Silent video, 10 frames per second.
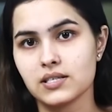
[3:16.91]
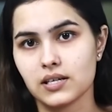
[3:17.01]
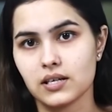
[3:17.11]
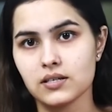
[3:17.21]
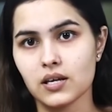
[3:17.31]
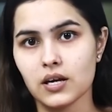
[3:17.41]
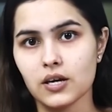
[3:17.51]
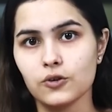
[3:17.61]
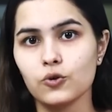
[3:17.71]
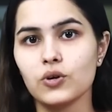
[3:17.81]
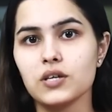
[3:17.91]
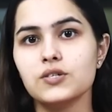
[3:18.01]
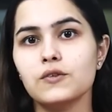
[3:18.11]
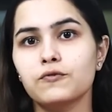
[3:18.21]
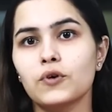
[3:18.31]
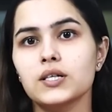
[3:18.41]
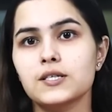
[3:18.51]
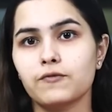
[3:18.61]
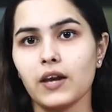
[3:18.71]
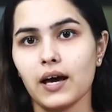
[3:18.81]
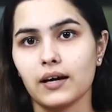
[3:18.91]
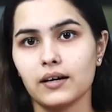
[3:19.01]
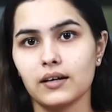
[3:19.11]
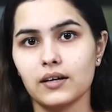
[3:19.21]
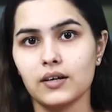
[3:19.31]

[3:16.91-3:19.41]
incident to Russian false flag.